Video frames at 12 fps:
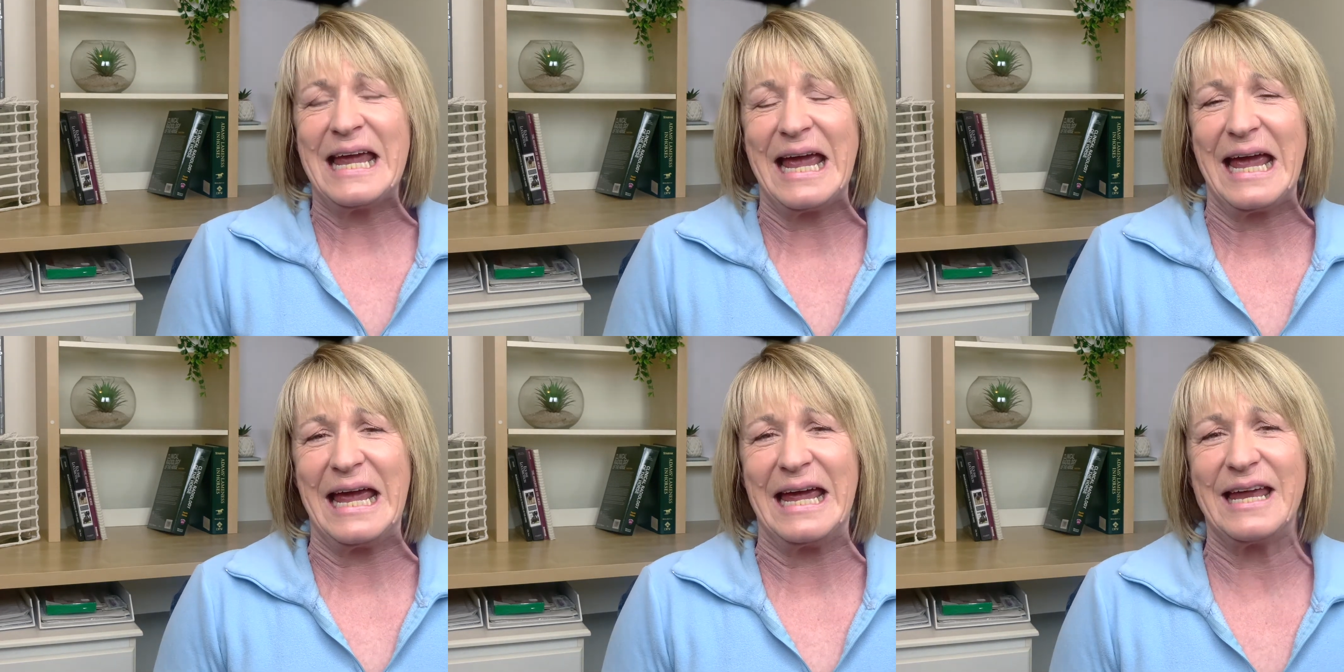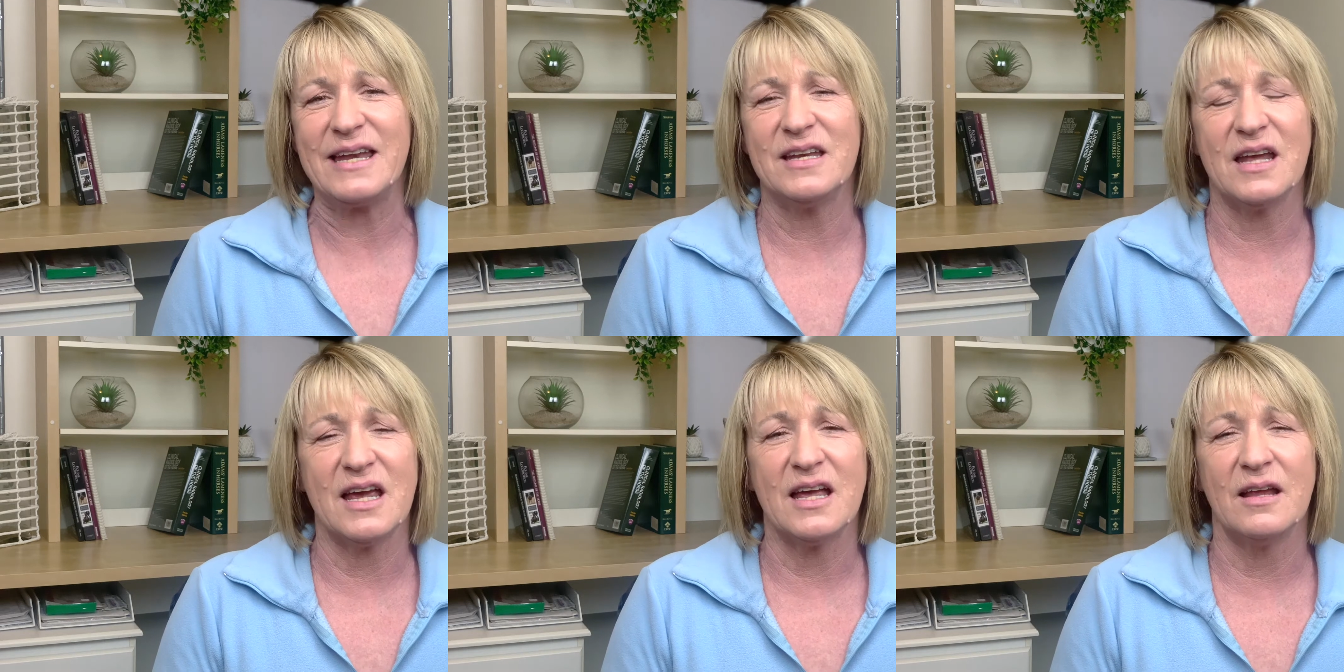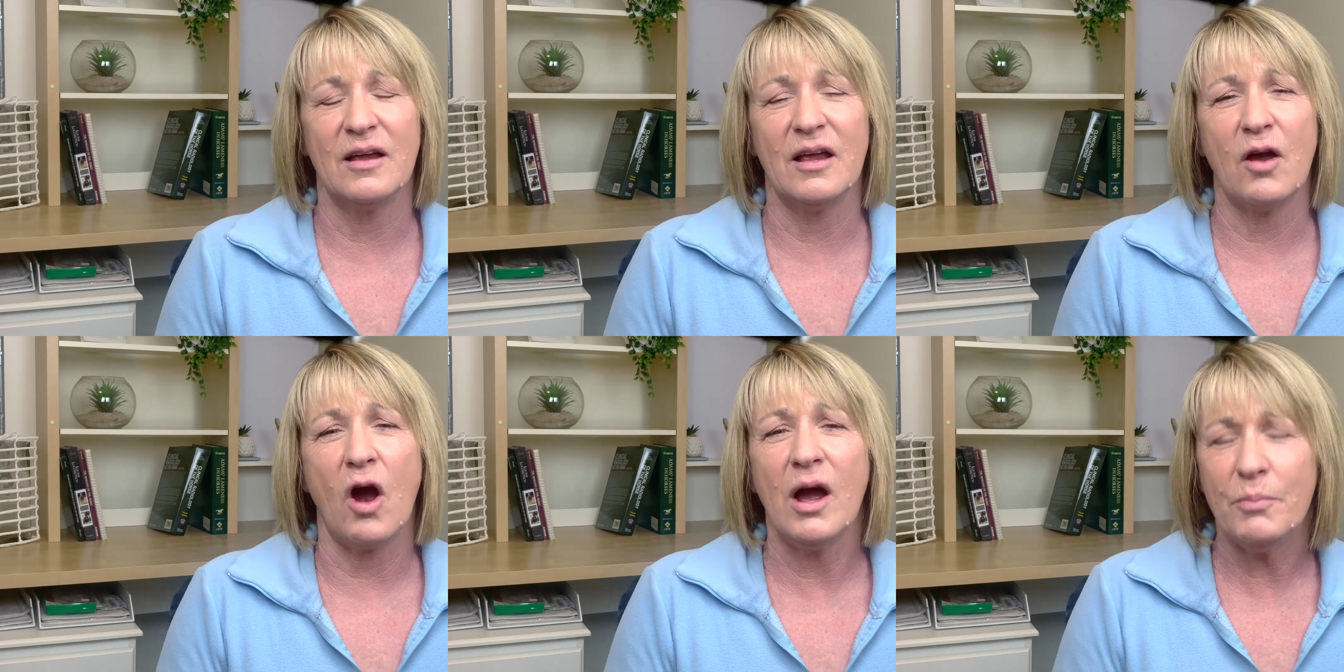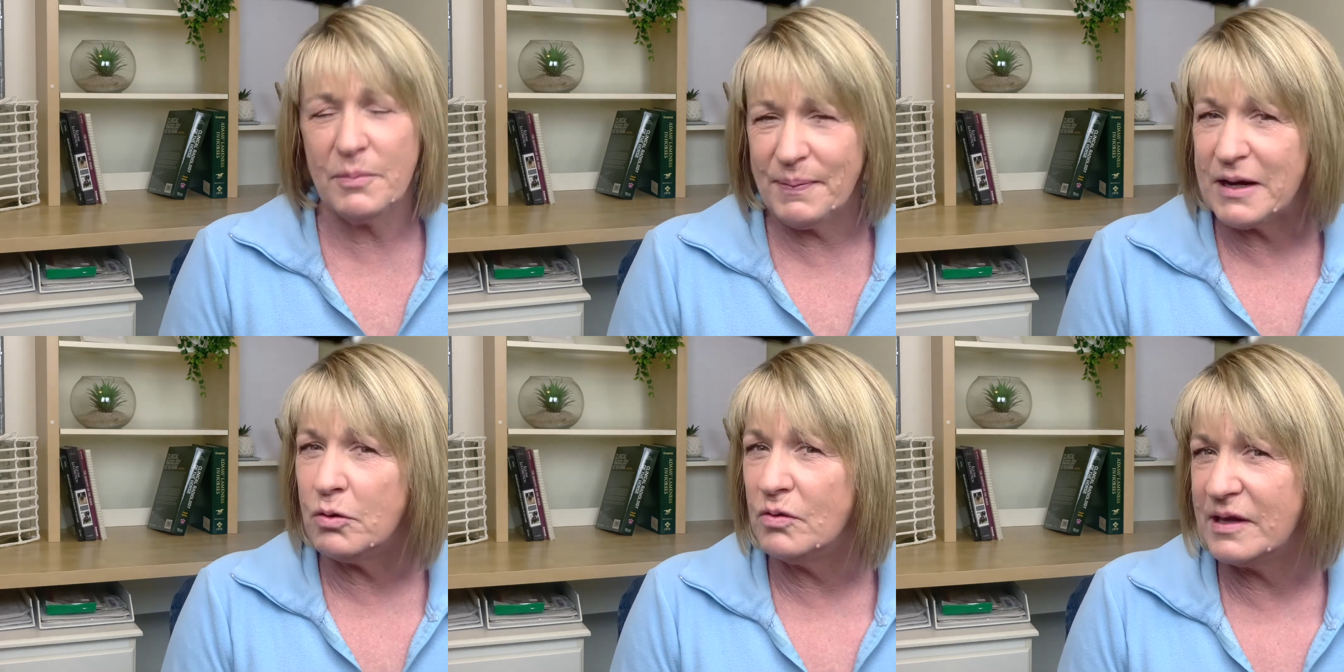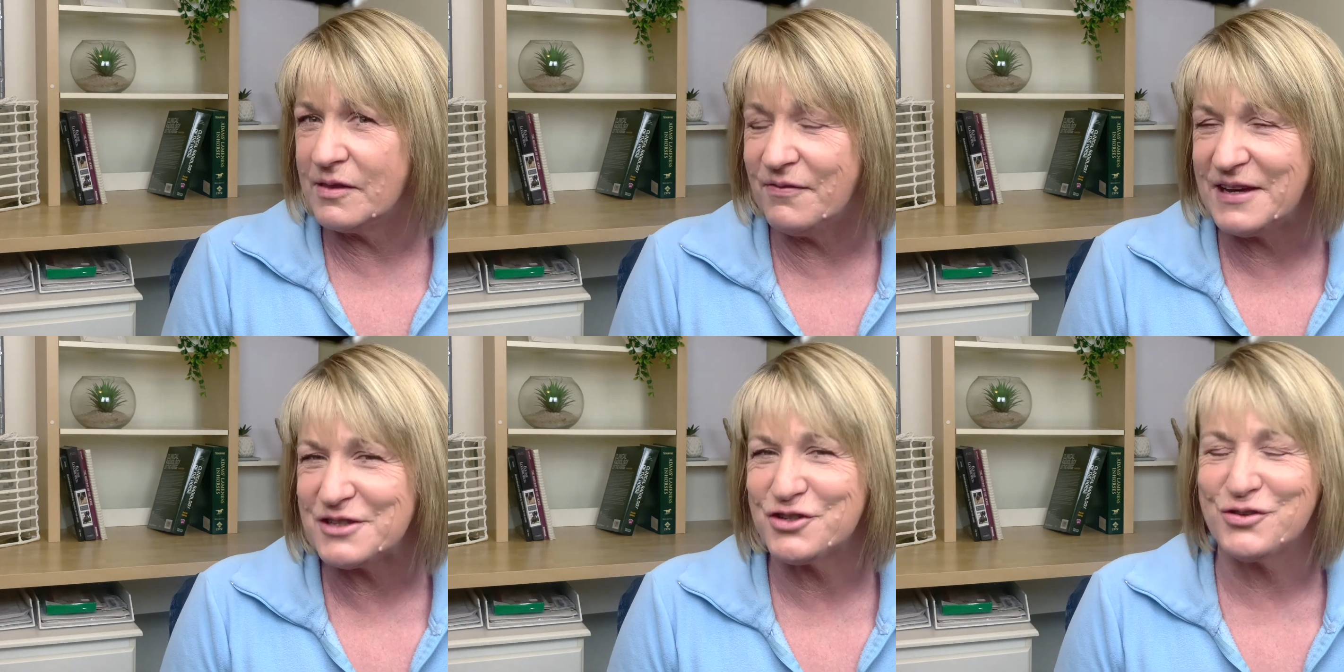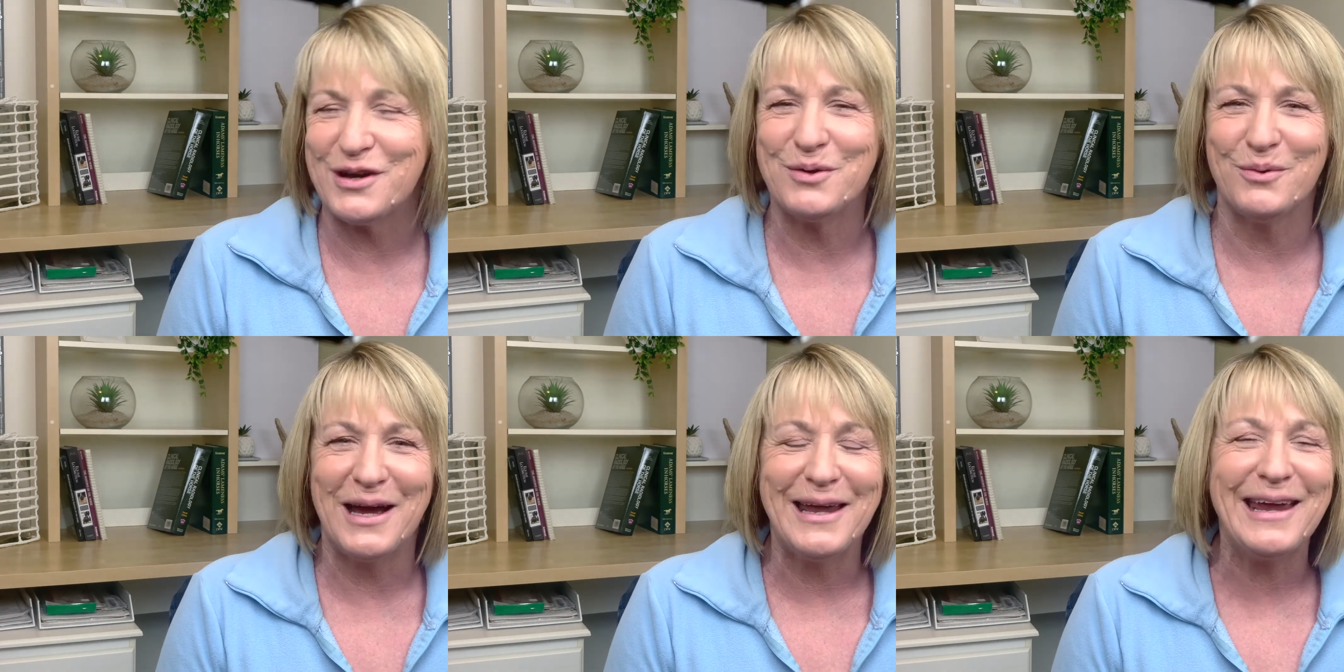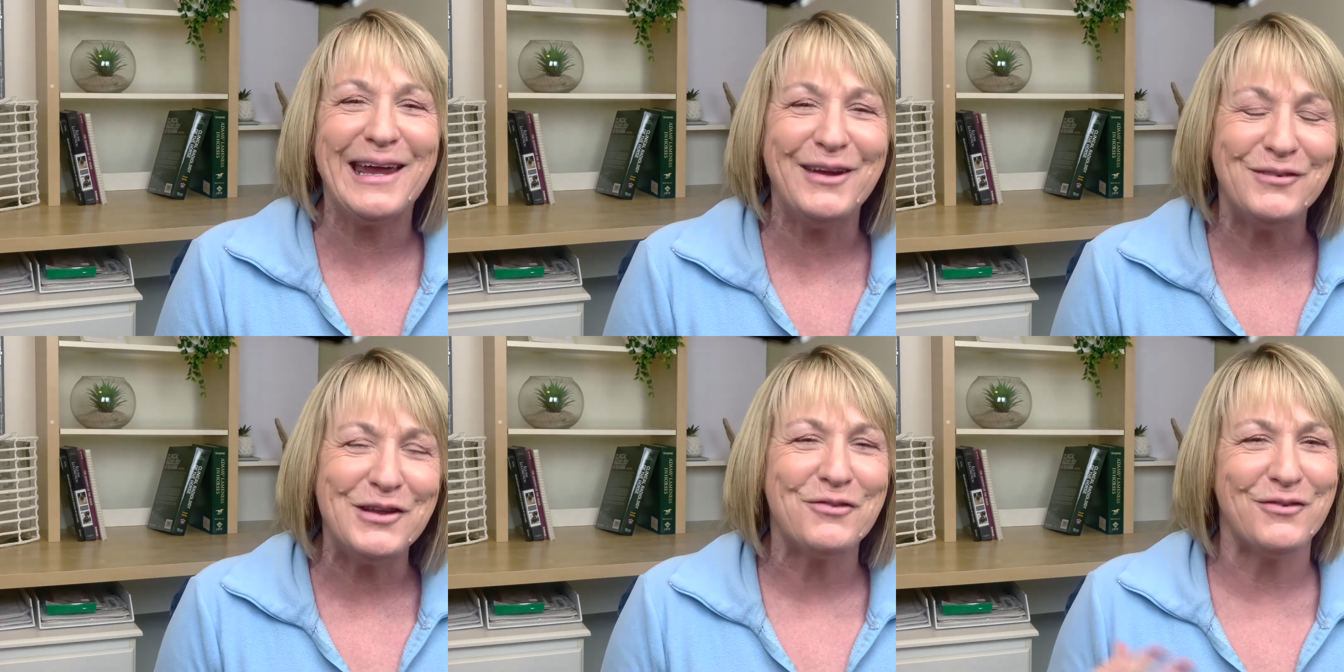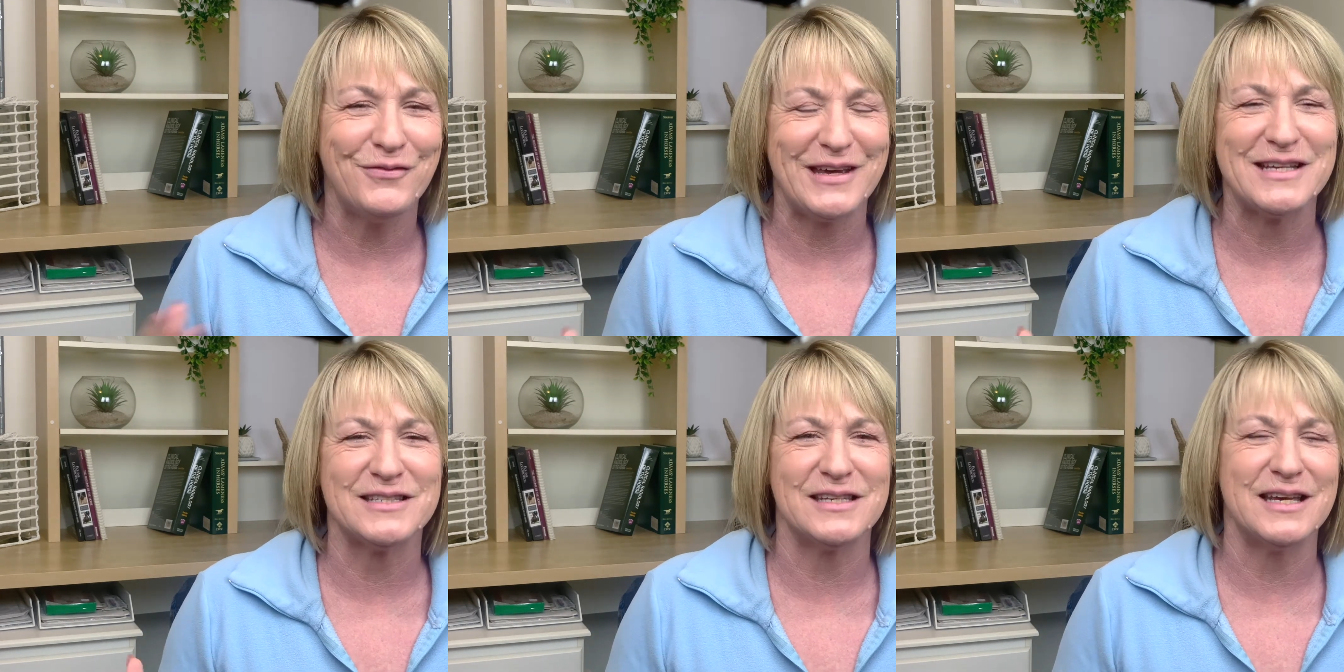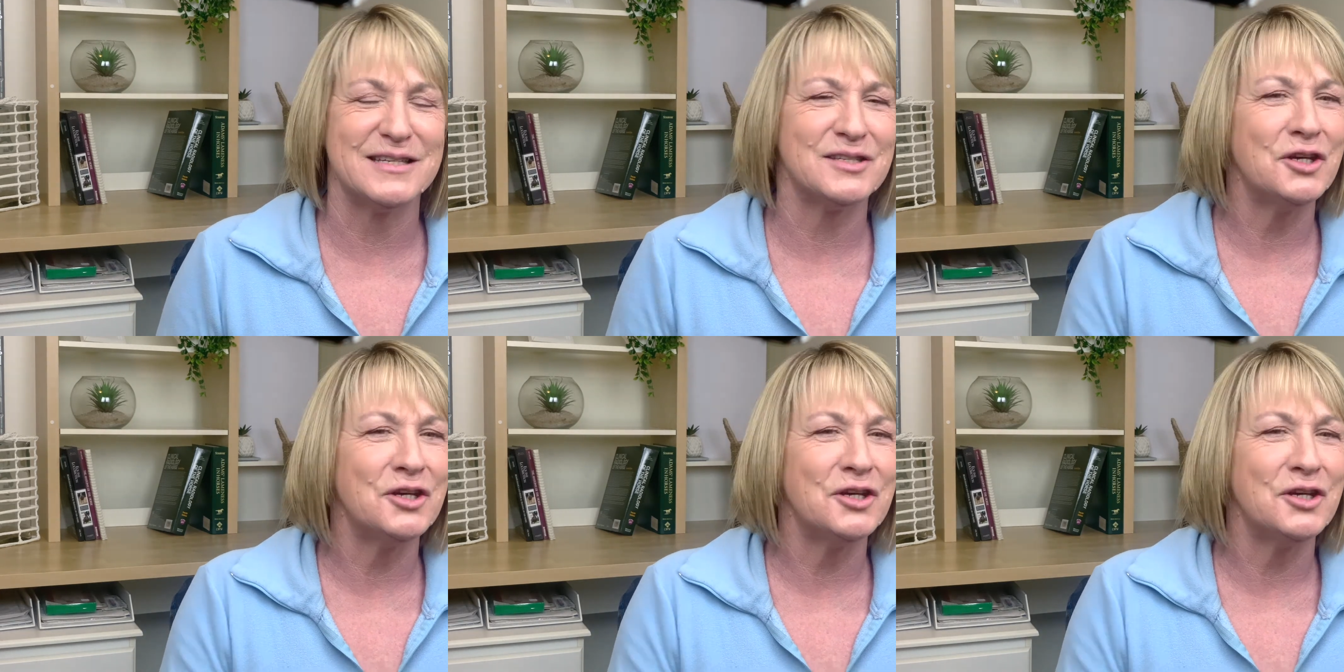and I would be calling the vet straight away, even if the vet says,